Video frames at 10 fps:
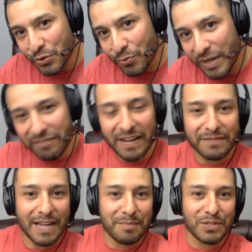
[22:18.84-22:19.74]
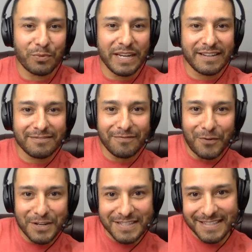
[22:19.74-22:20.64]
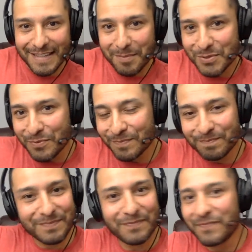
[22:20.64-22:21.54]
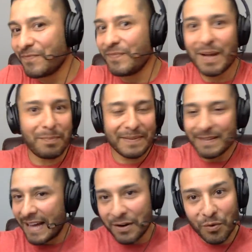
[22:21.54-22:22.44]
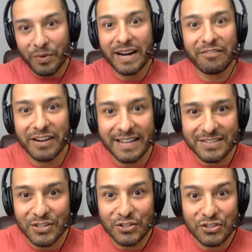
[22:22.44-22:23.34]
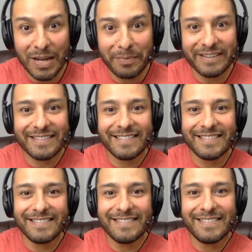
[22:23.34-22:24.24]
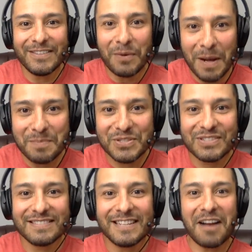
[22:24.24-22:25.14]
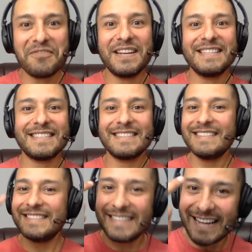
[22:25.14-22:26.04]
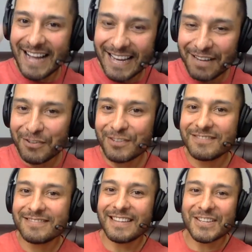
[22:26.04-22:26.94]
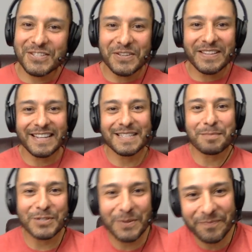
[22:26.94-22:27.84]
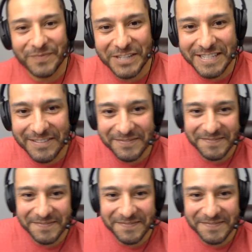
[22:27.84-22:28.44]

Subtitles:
3 to 5 times a week, 4 to 6 times a week. I don't know, whatever it is. Stop it. No ums. Confidence. Eye level. I'll see you in the next episode. Cheers.